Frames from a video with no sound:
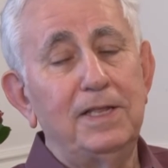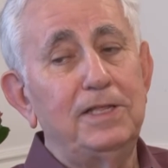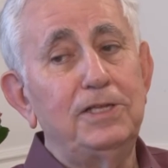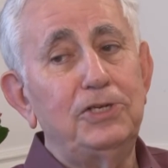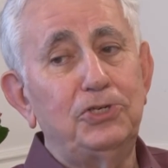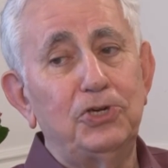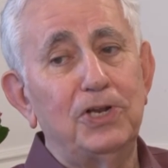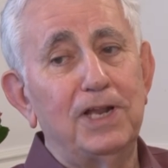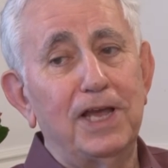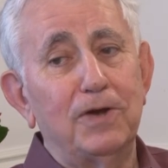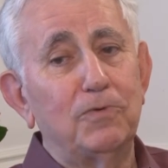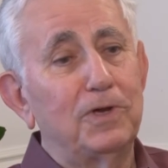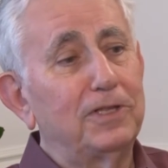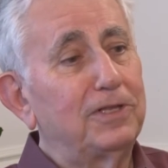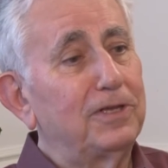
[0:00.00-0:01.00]
initially I
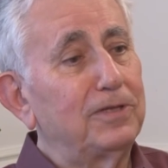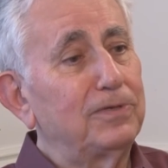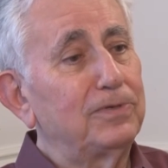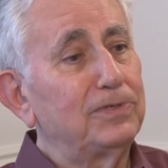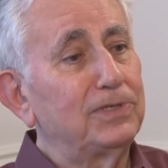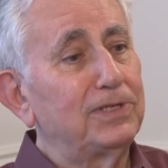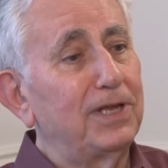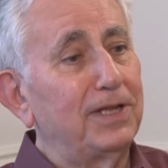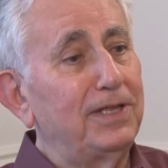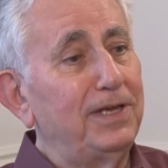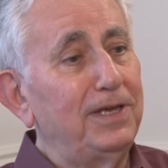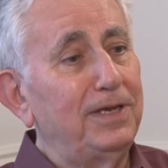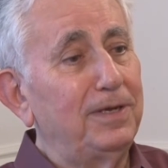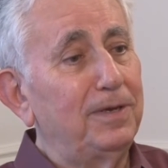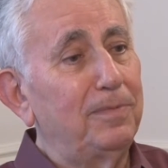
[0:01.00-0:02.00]
wanted to
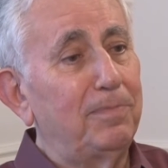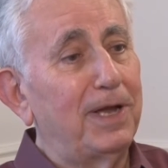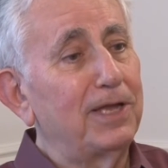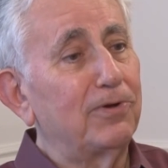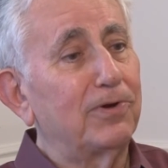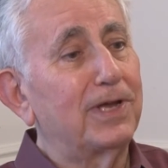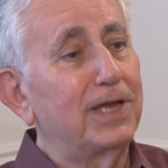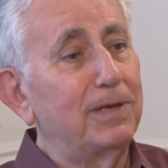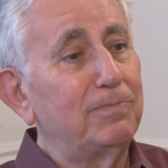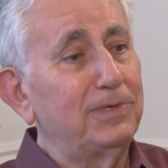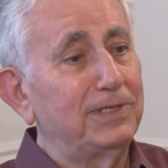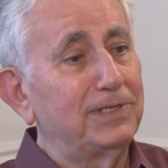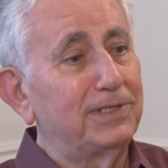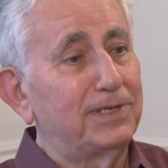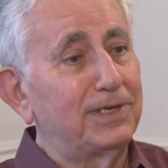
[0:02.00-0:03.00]
study
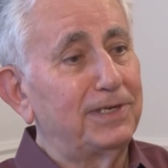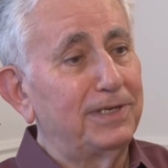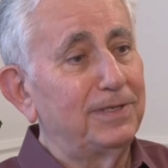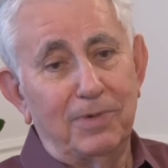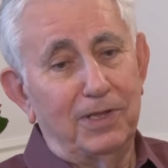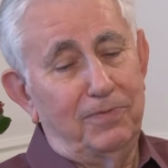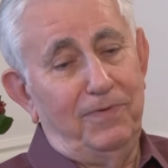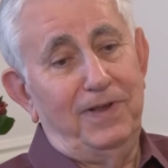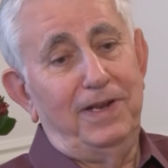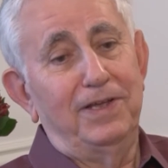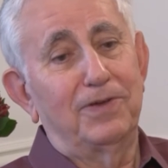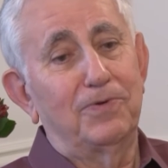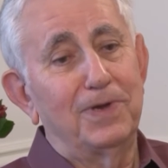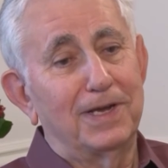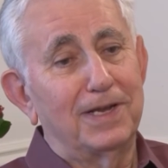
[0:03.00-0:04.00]
biochemistry, but very
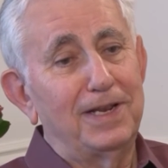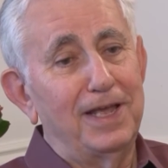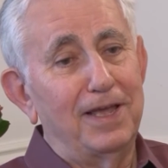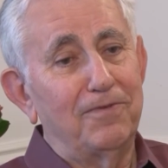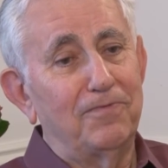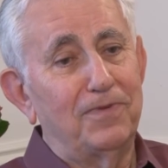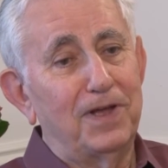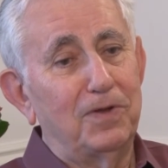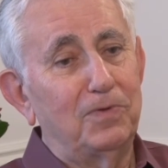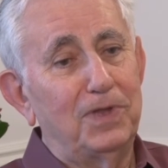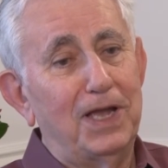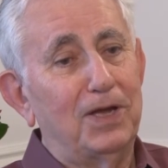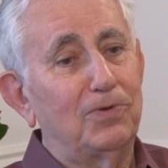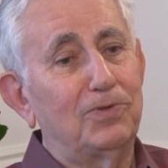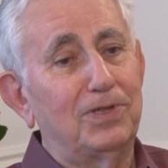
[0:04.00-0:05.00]
quickly I found
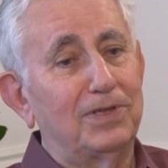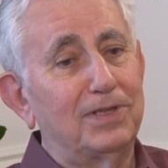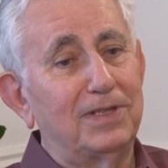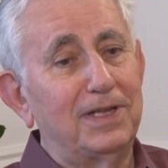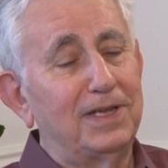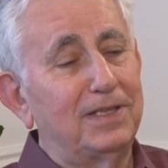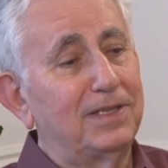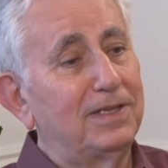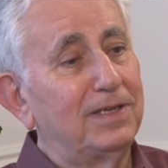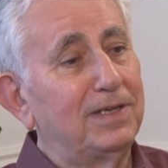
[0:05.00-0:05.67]
out that